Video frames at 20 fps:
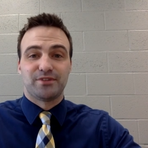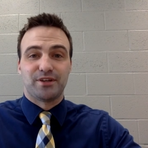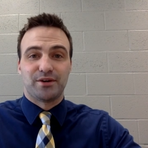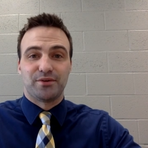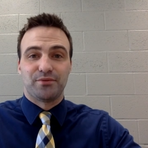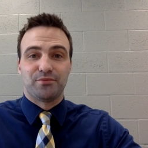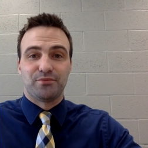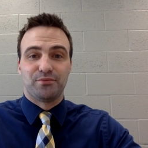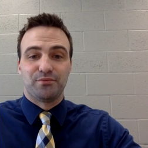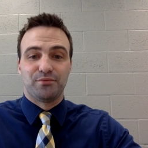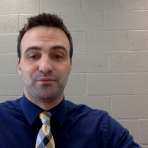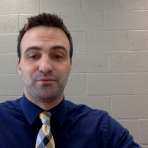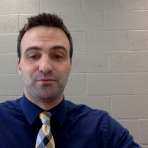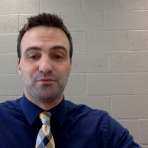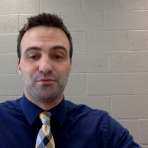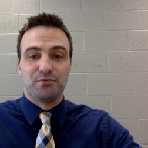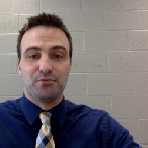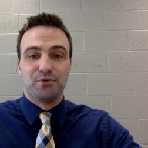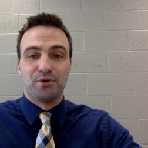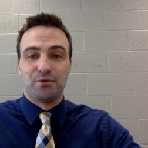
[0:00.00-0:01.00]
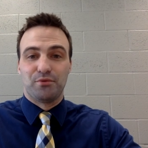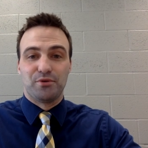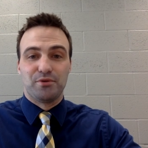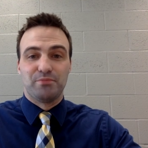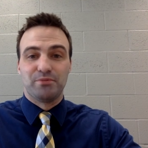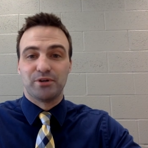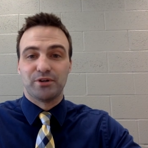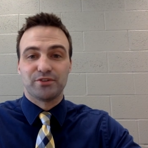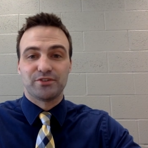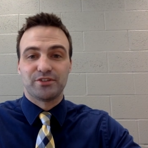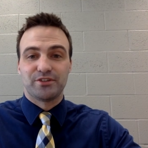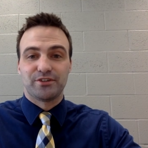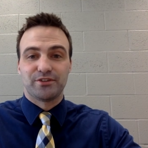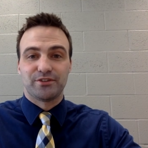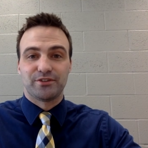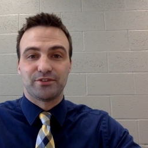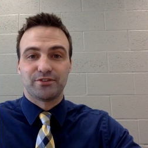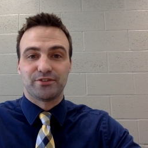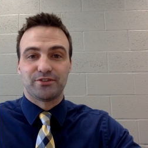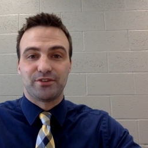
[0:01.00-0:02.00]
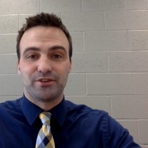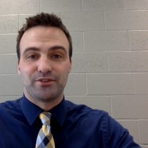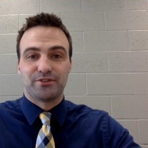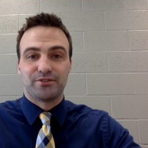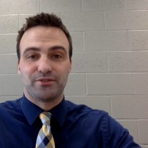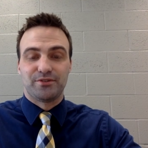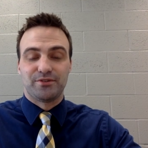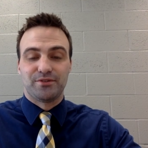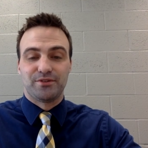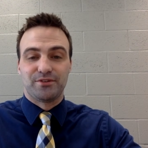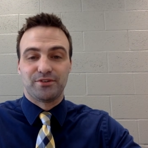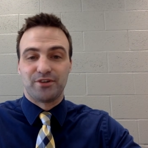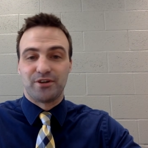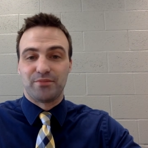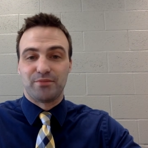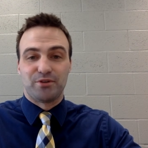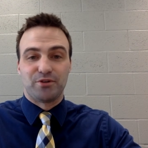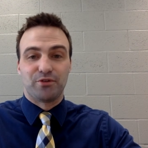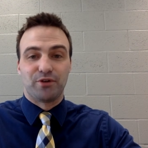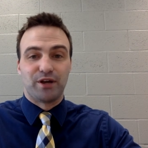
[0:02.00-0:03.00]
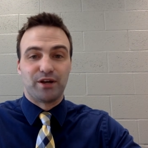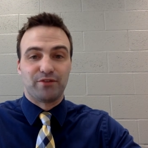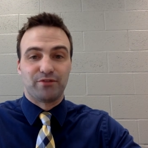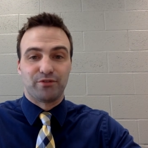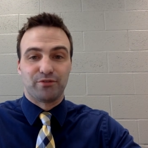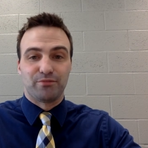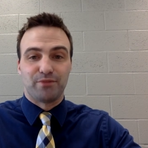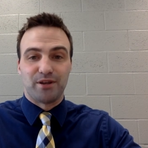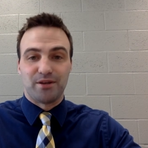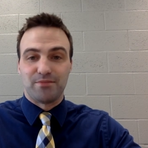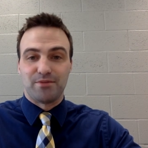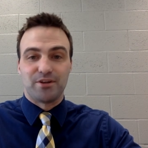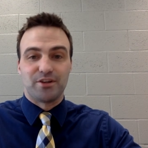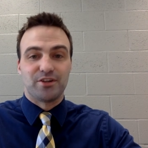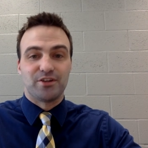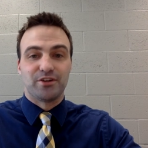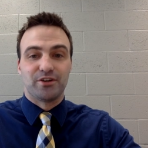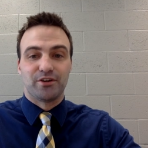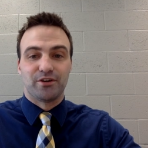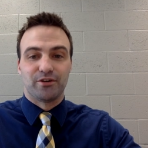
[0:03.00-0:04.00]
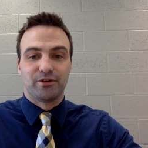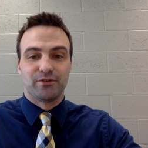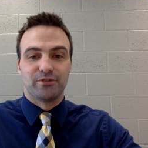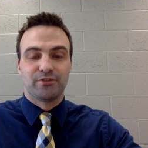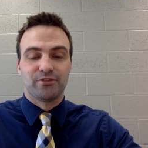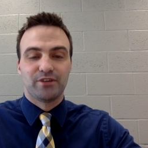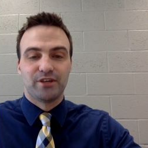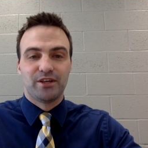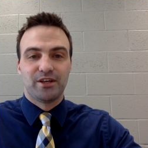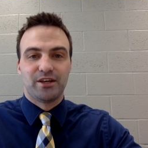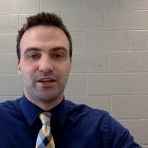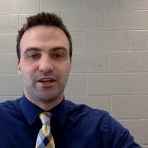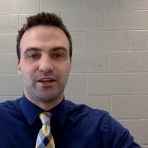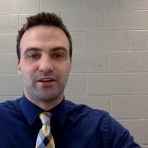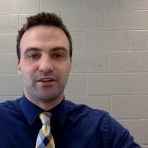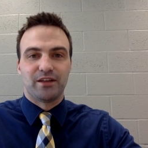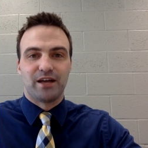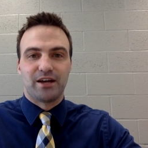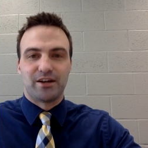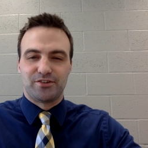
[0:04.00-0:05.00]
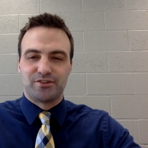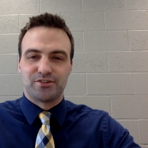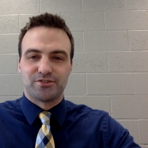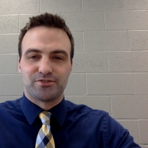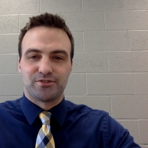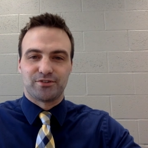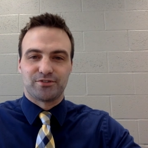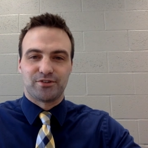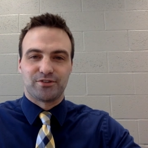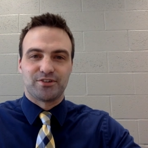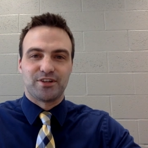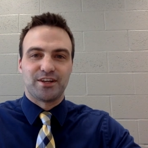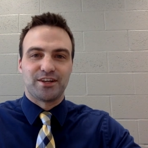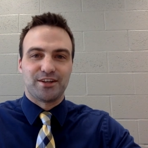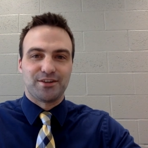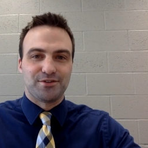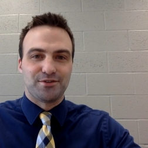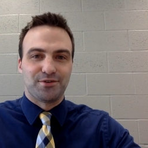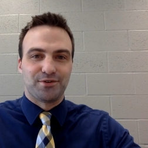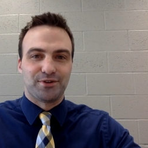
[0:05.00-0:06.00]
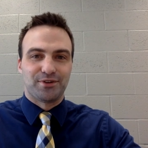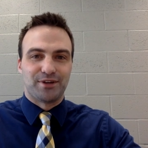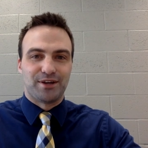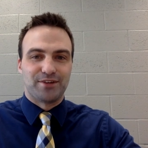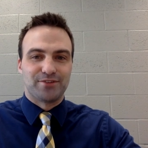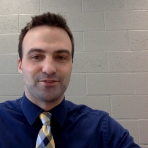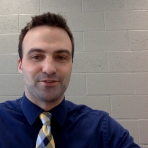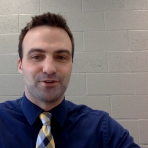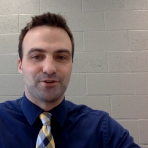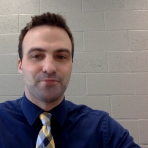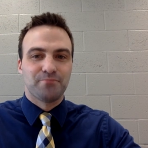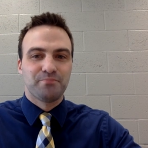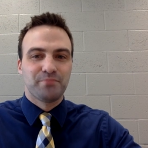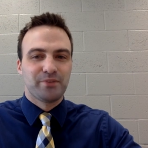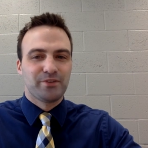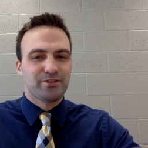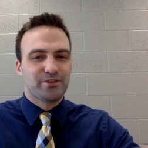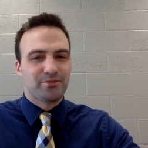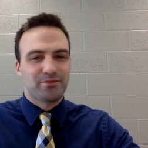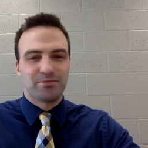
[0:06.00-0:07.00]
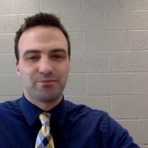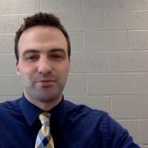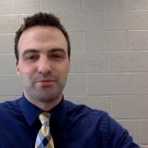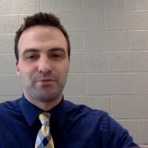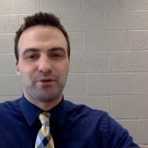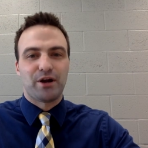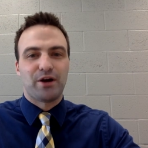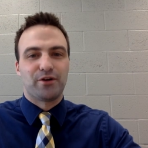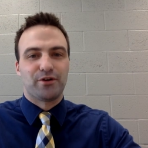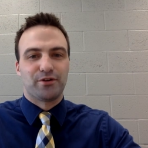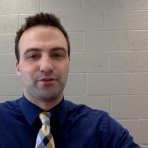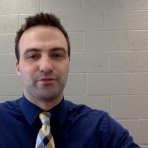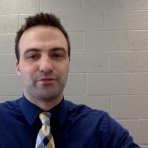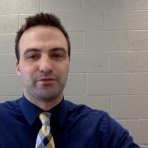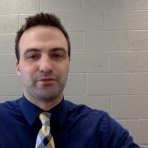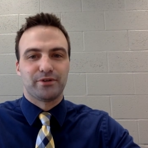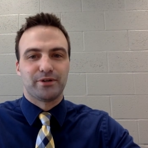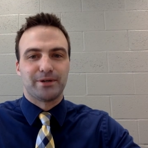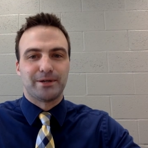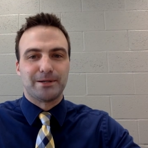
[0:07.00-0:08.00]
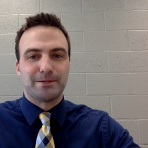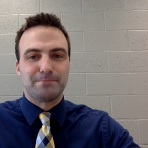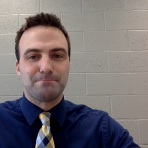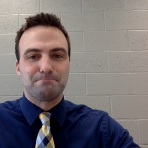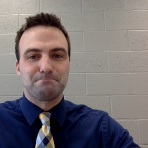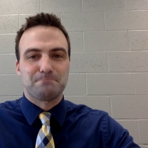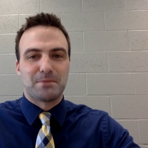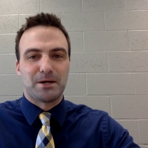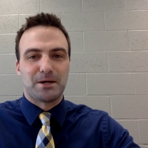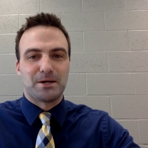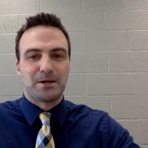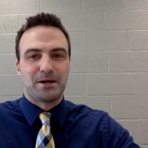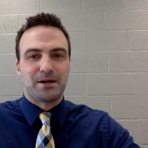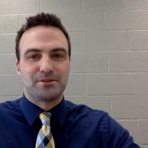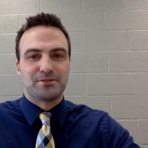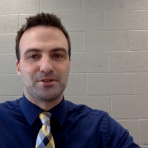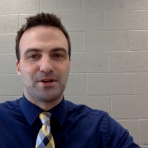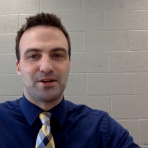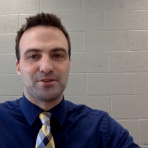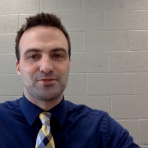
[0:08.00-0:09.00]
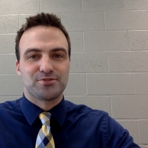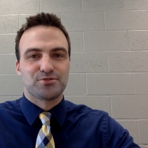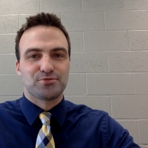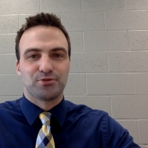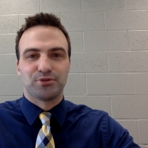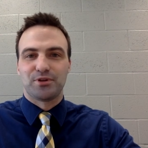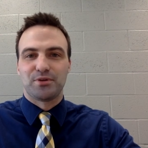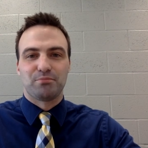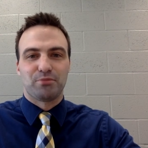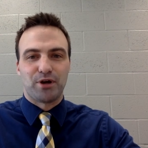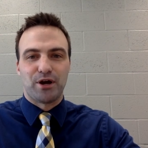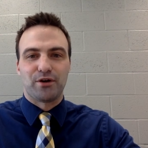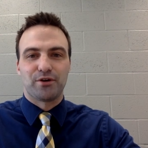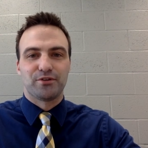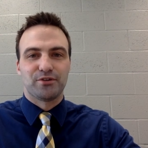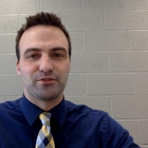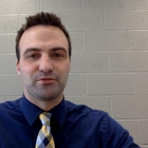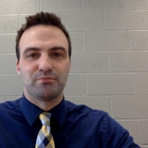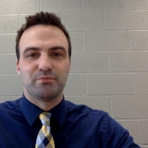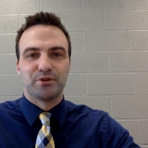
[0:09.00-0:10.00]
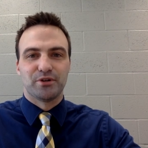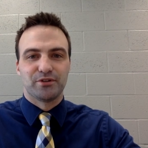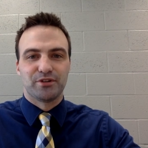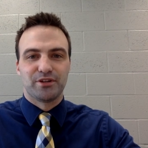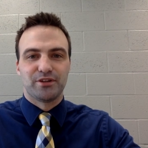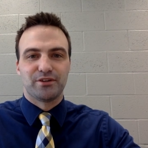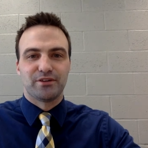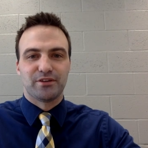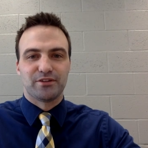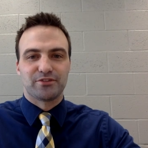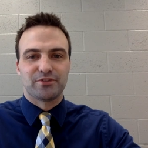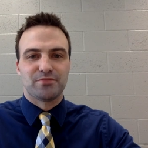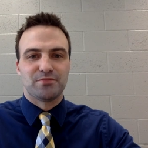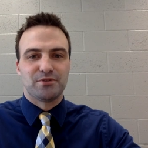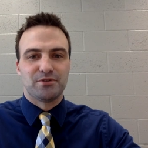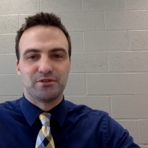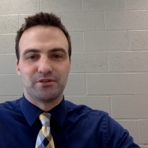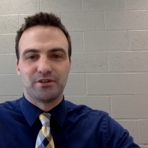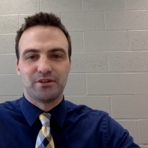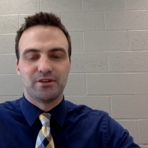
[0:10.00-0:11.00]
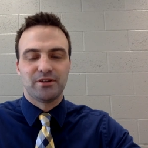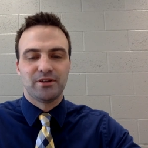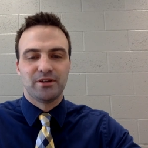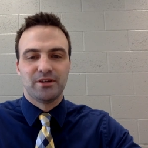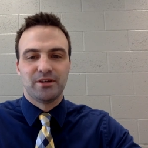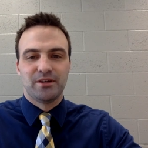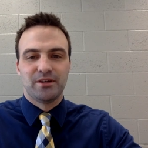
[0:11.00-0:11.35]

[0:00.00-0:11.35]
that what we built here is, is is going to be great for many many years, and a lot of districts are taking note of that. So something to be proud of. Um, I, I, just really am proud of this building, this community,